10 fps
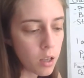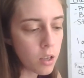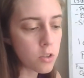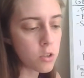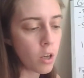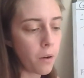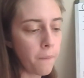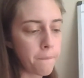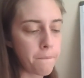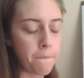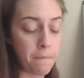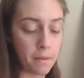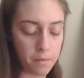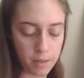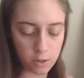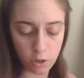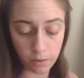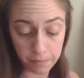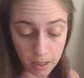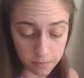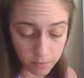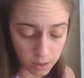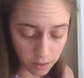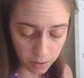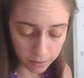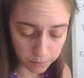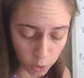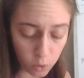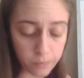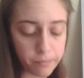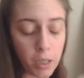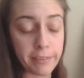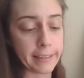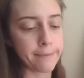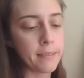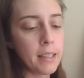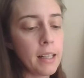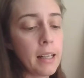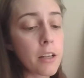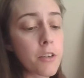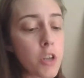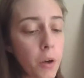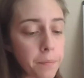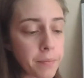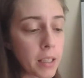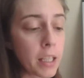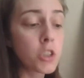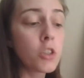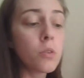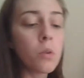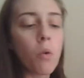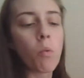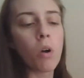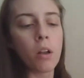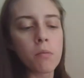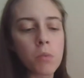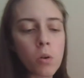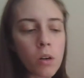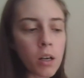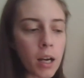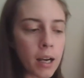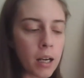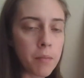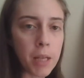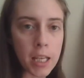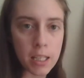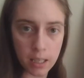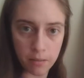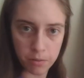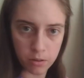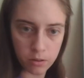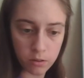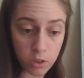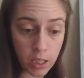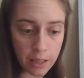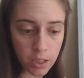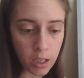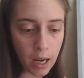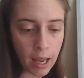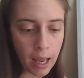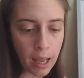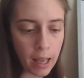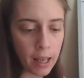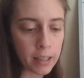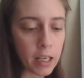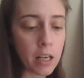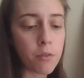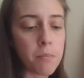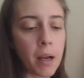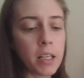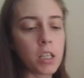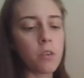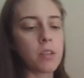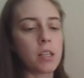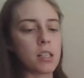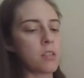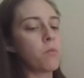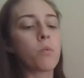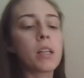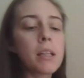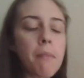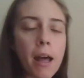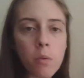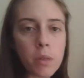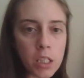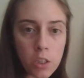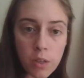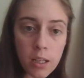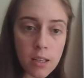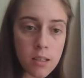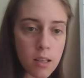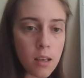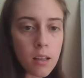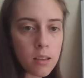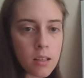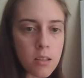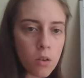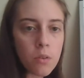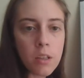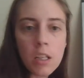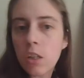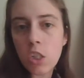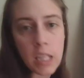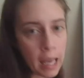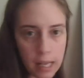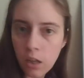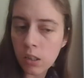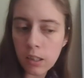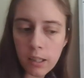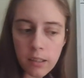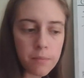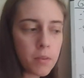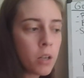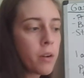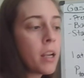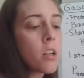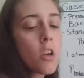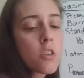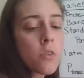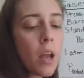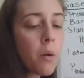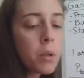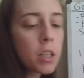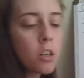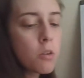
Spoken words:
So, make sure, yeah, did that right? Cool, perfect. So, let's do one more example together, kind of reminding you that it doesn't really matter what the unit is. This whole thing, you just add it all together. All right? So now we're going to do